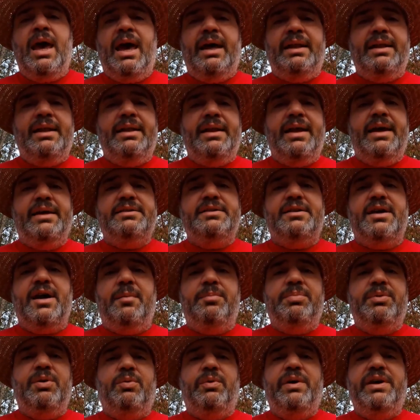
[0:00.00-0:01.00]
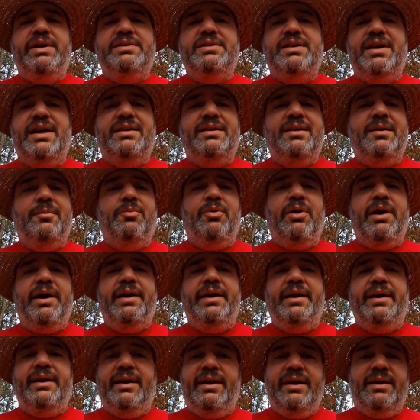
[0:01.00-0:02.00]
in the next couple of weeks. Get them
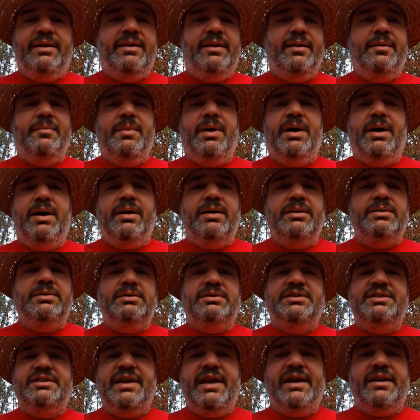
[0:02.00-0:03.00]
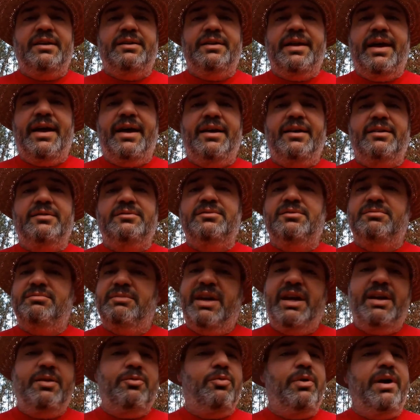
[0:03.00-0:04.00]
ready, get them settled
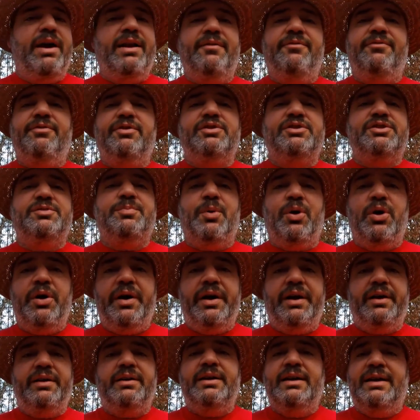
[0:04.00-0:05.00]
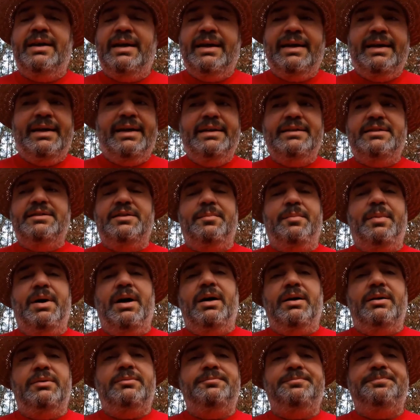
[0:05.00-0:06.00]
down, getting ready for spring. Get
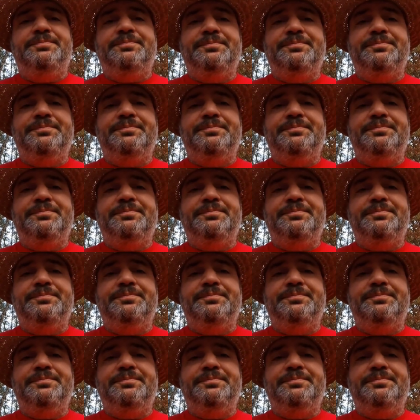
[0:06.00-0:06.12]
some